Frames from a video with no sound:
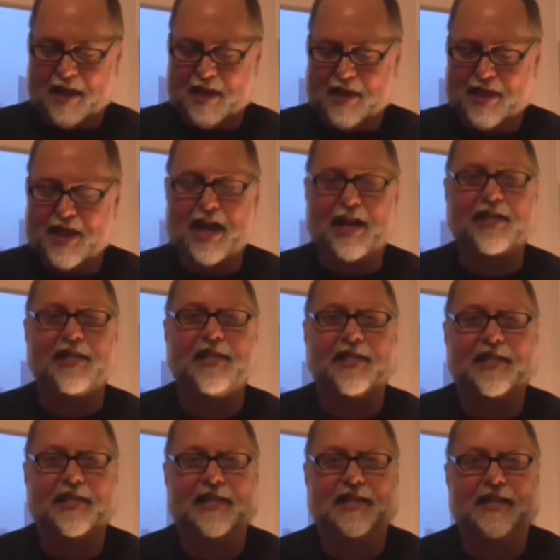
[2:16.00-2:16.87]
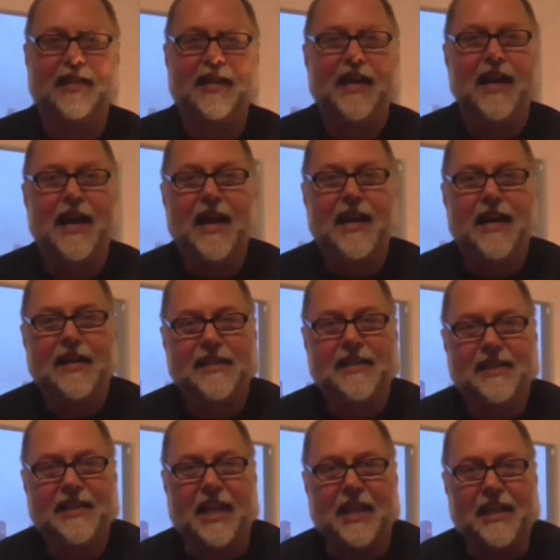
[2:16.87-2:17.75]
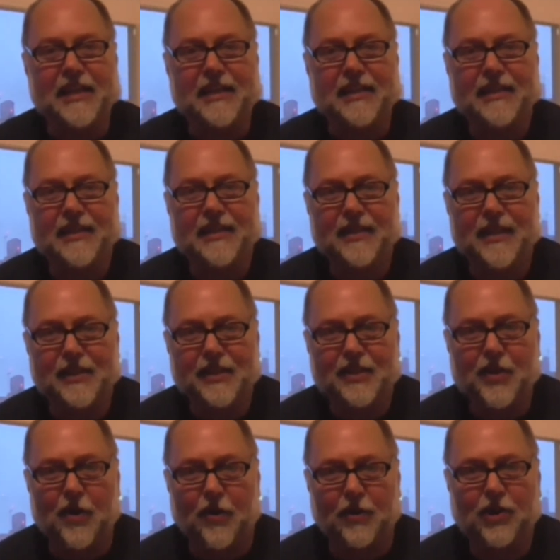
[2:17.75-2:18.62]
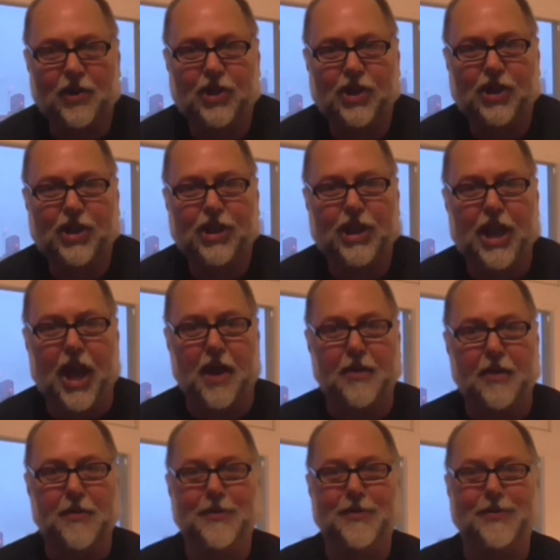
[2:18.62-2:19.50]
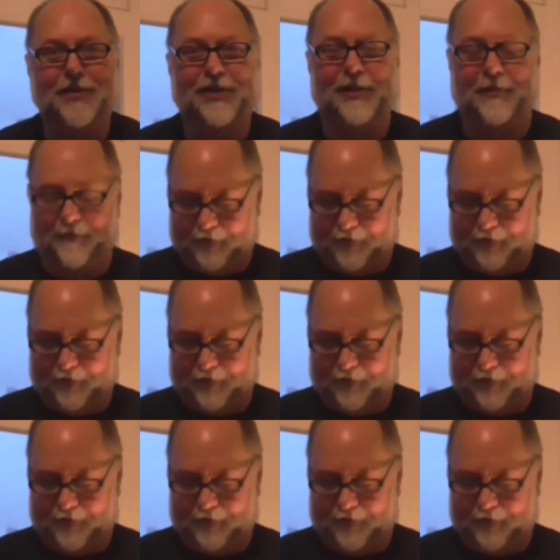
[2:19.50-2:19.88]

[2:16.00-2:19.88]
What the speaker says: Thus states the Scotch Code."